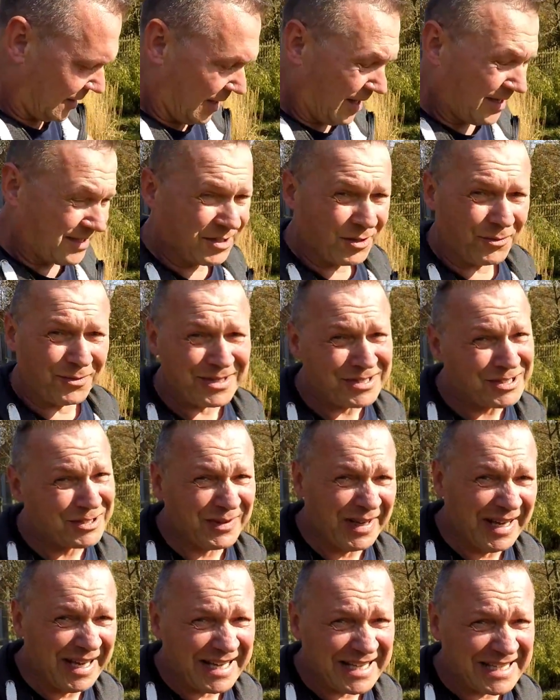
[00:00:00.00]
It's always so
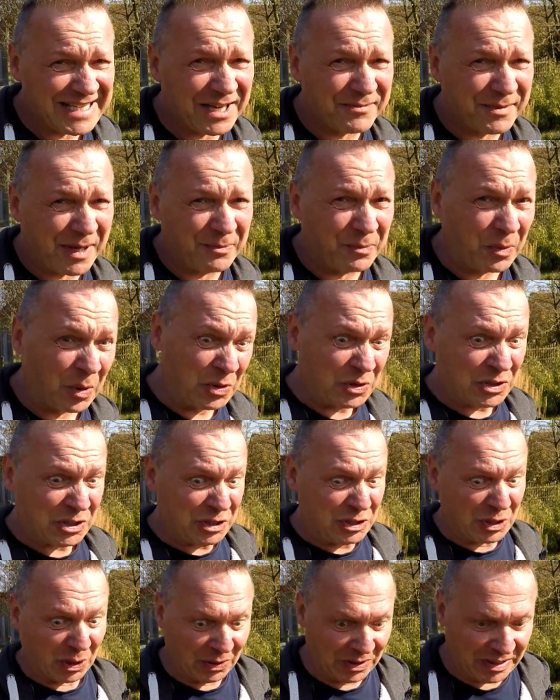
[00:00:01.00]
easy when Monty
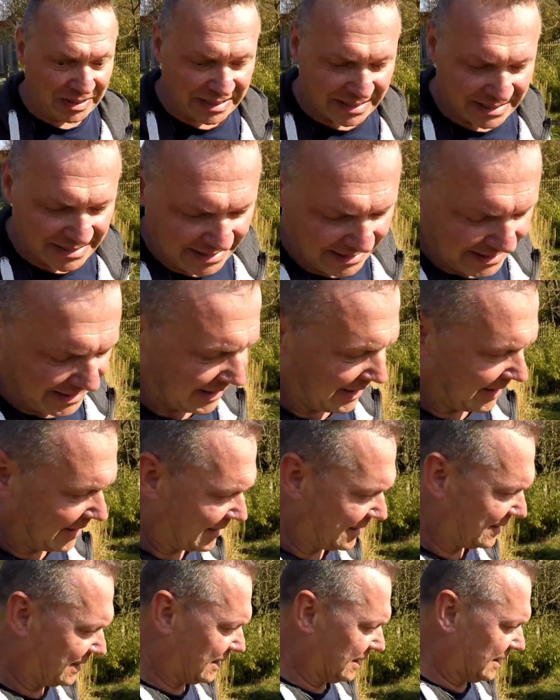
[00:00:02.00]
Don does it.
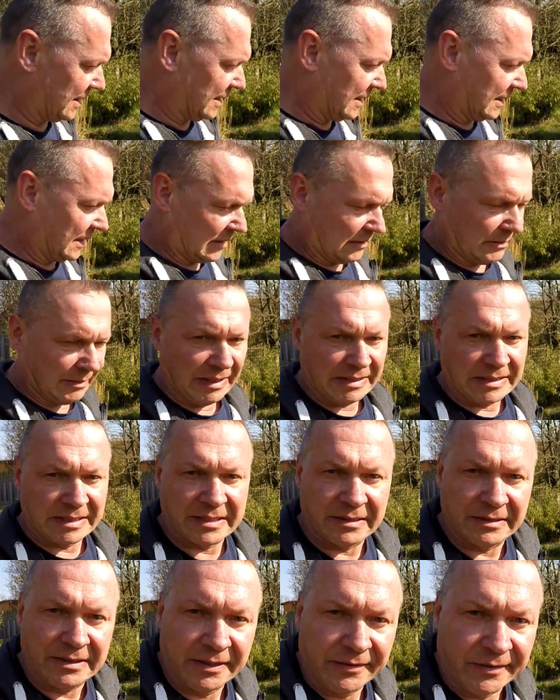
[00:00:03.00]
Why is it
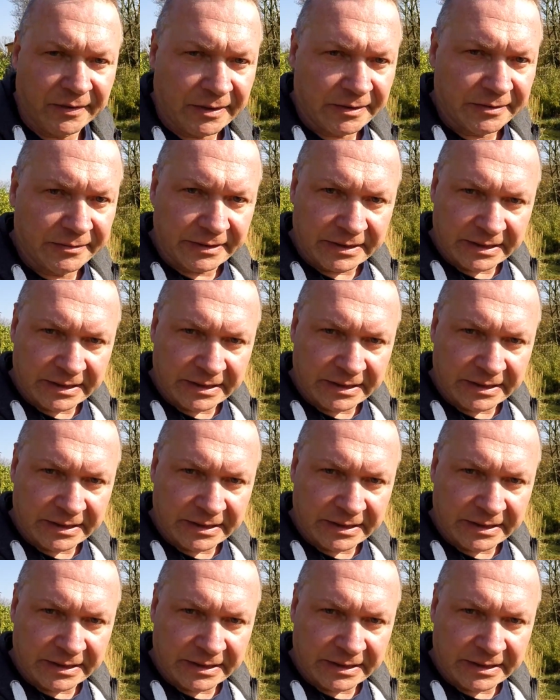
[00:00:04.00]
so difficult in real